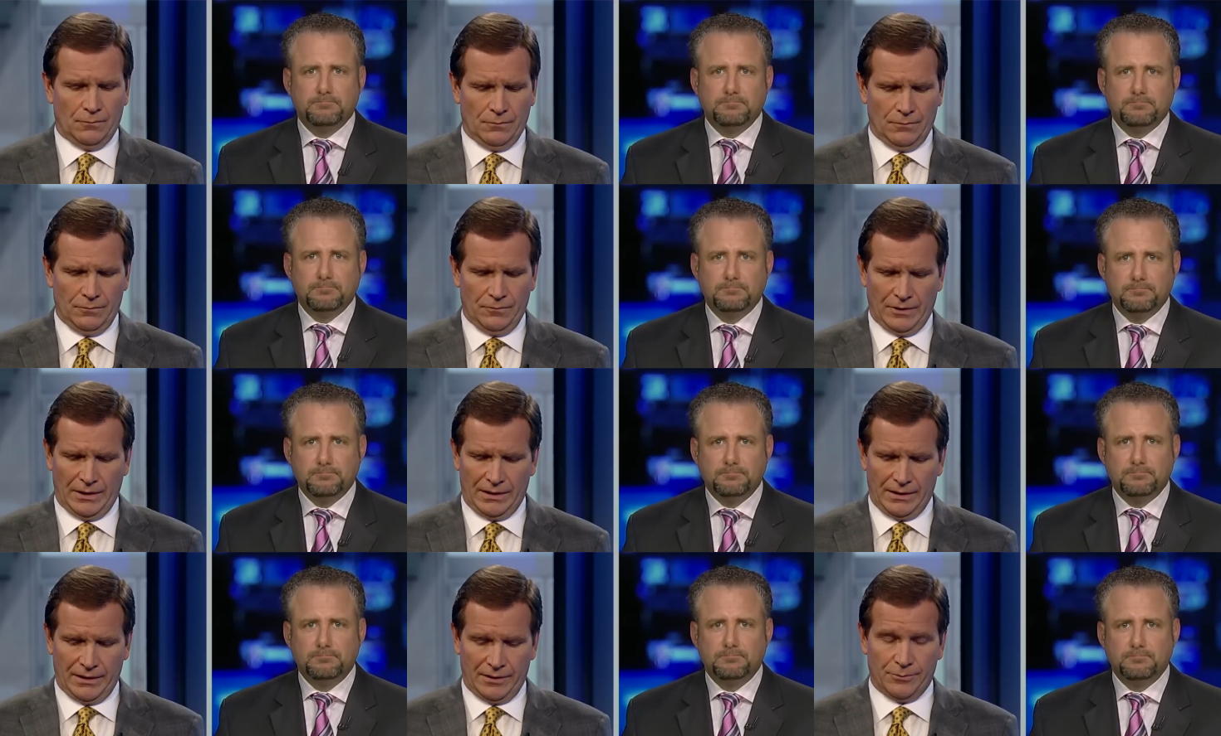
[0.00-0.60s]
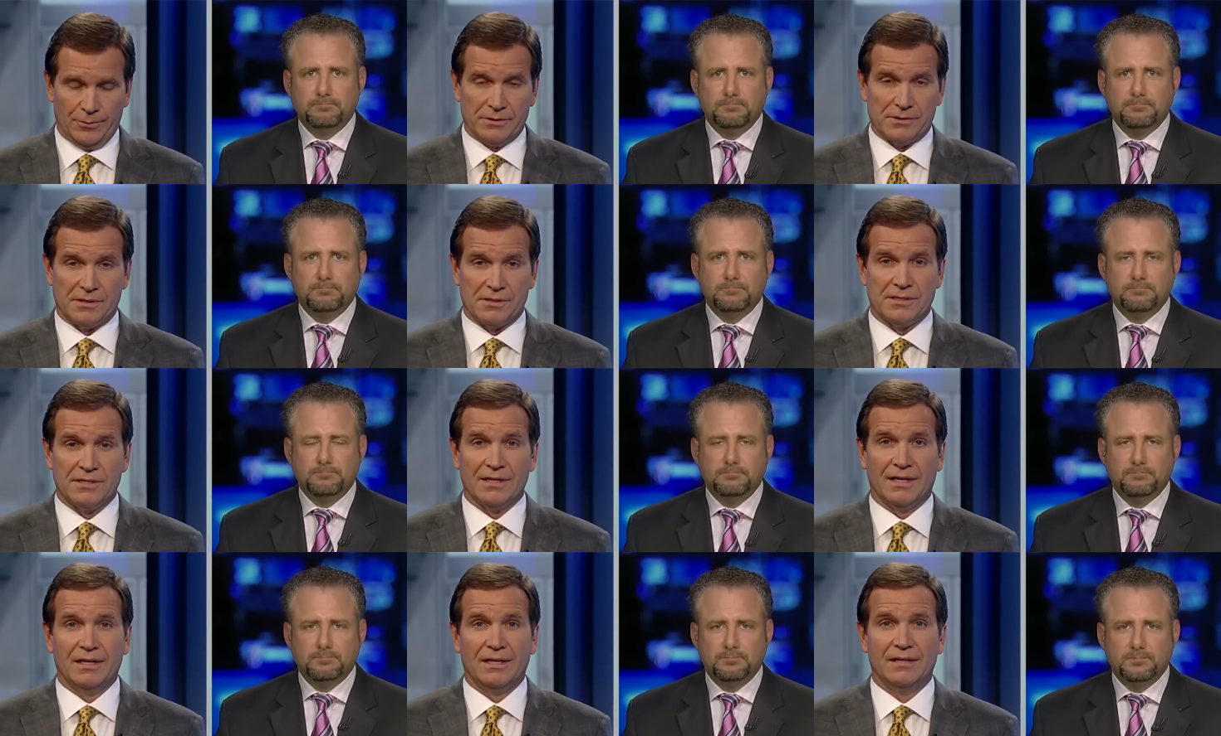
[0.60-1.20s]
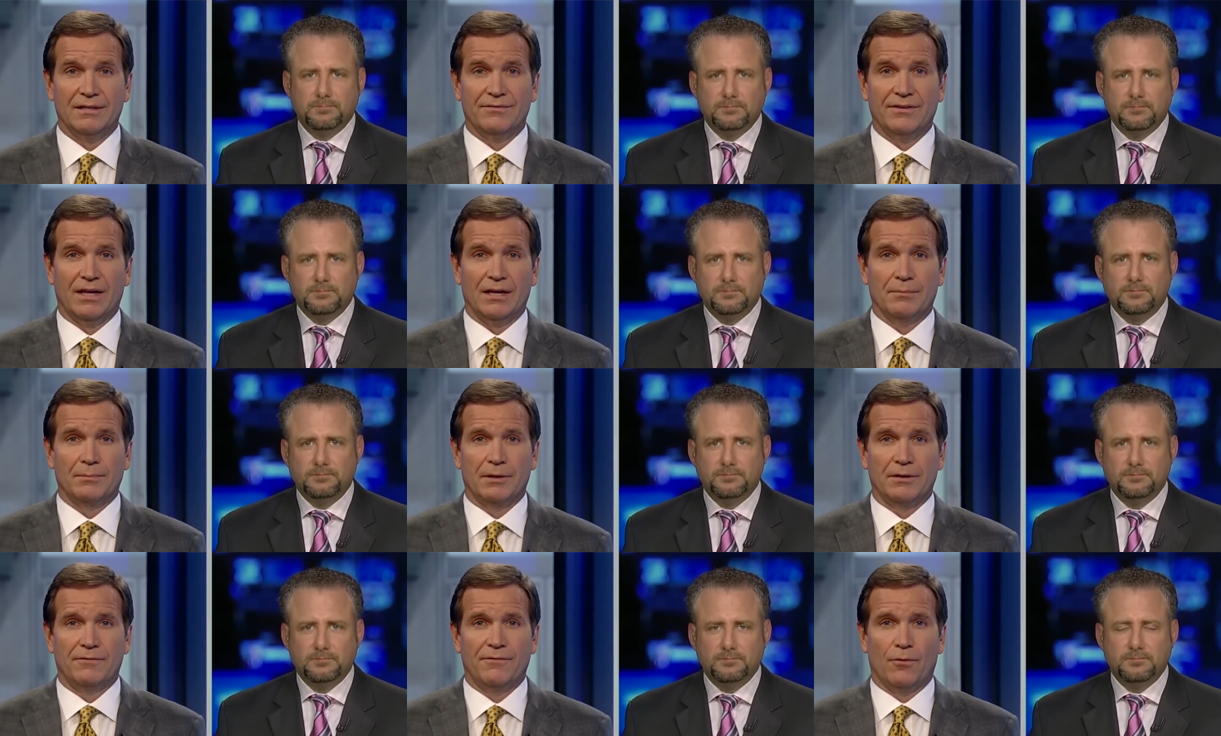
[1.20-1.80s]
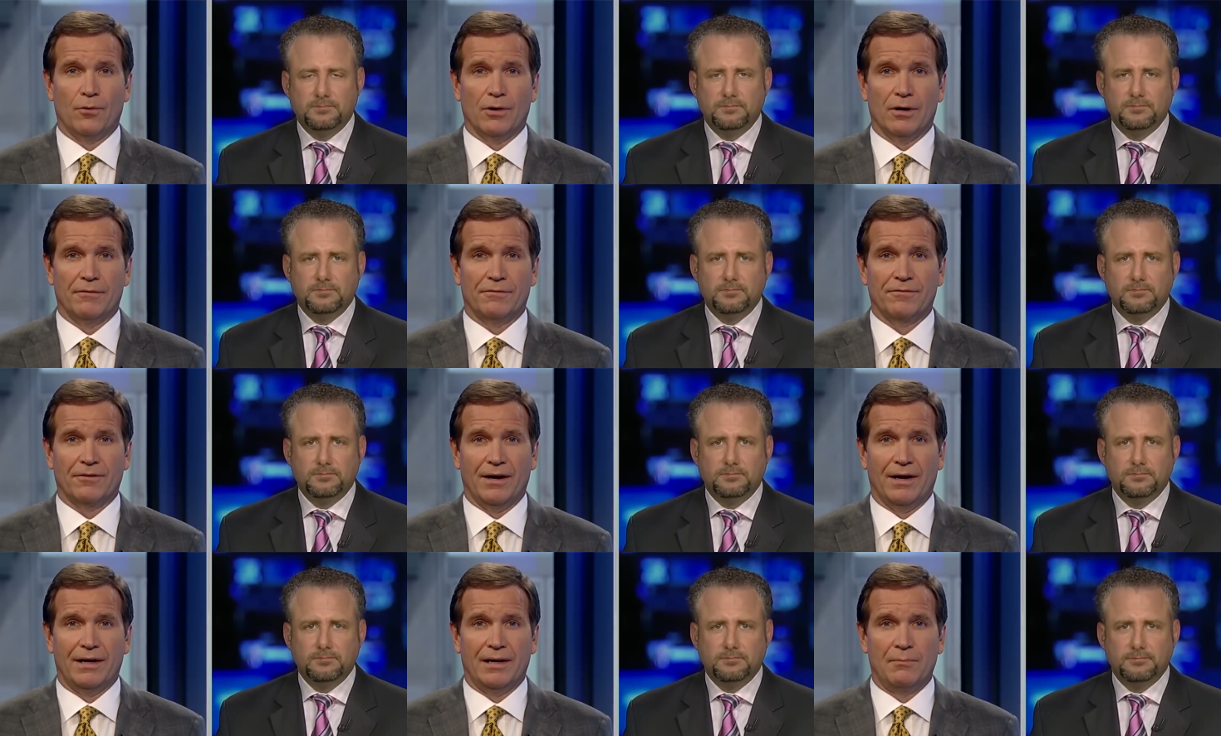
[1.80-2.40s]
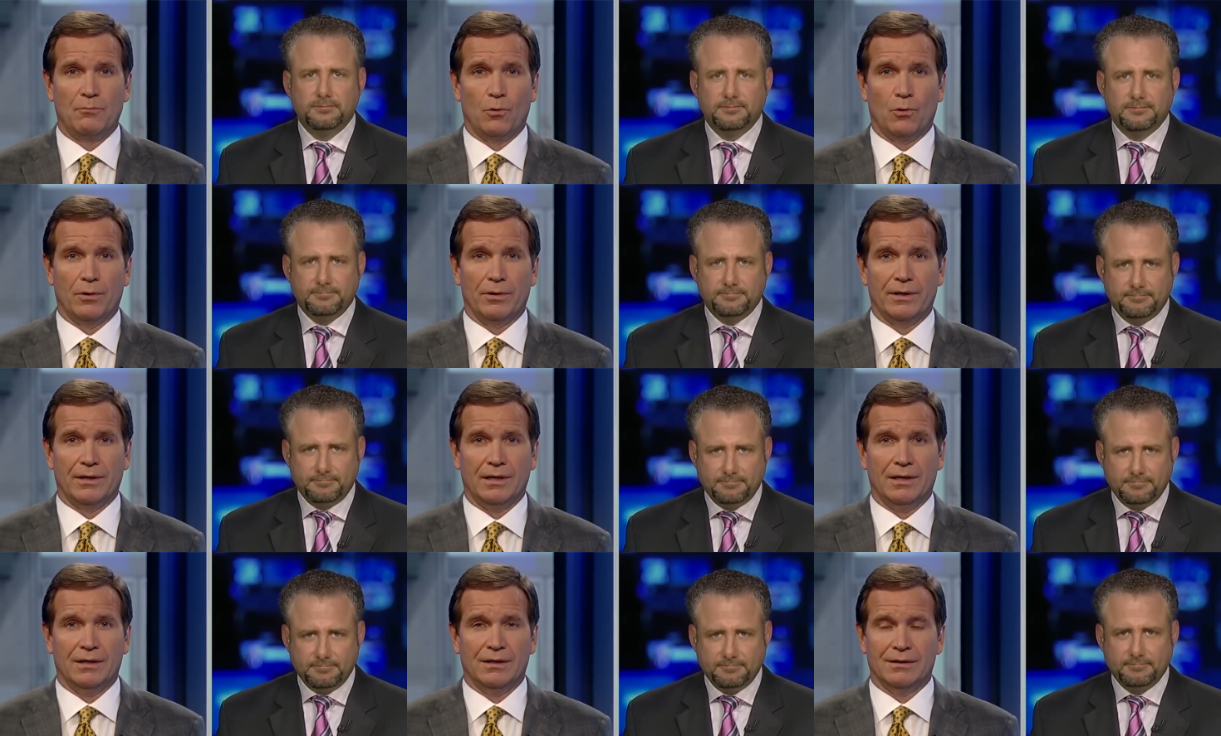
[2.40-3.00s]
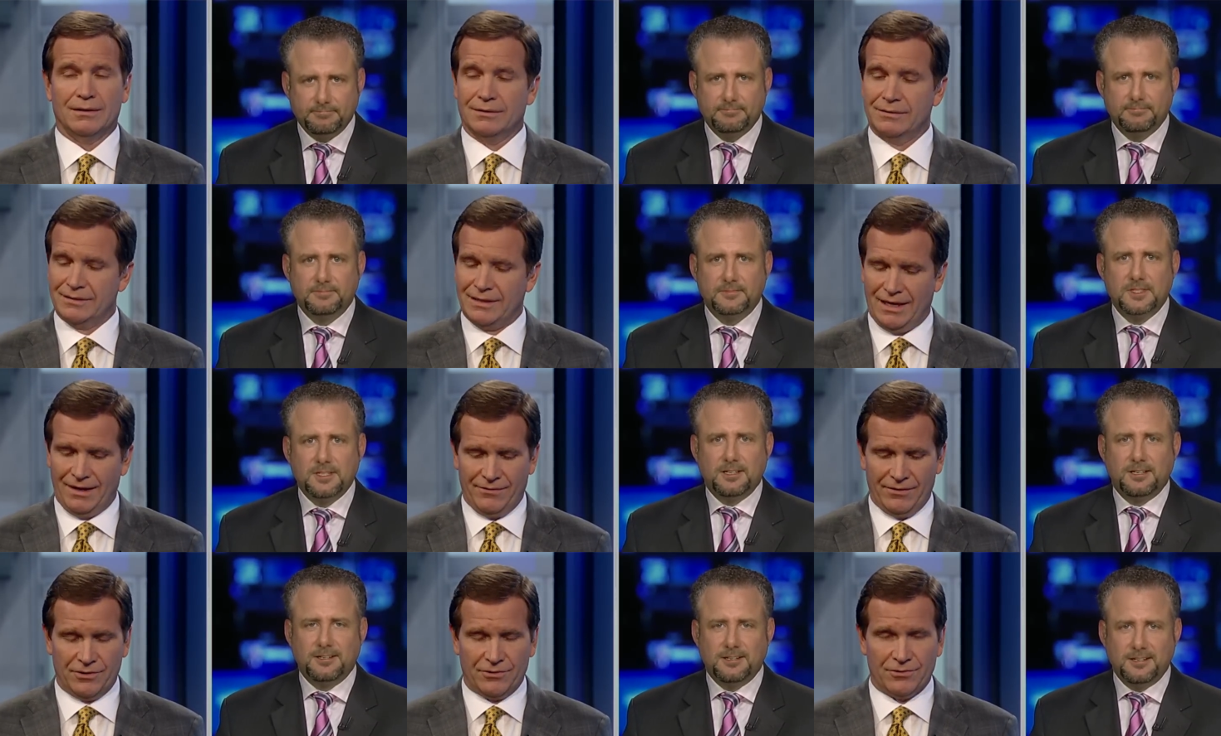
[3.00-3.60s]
Speaker 1: Well, it was a stunning development for a Friday morning. Uh, David